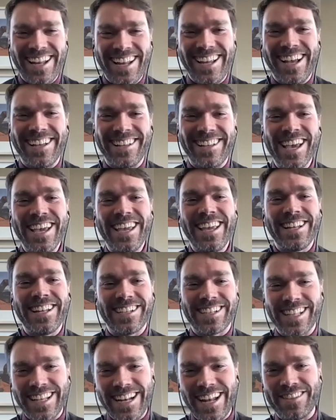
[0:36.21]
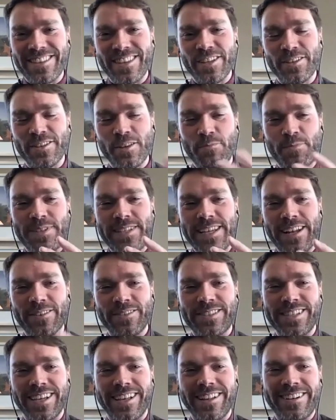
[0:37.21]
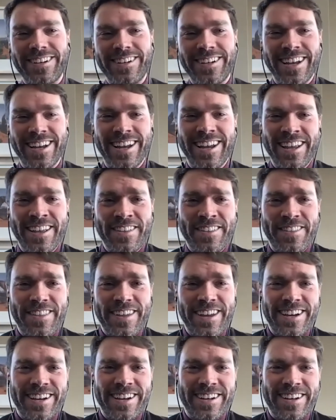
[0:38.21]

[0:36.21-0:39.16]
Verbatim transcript: He had, he had to clean out the, the potato cellar there.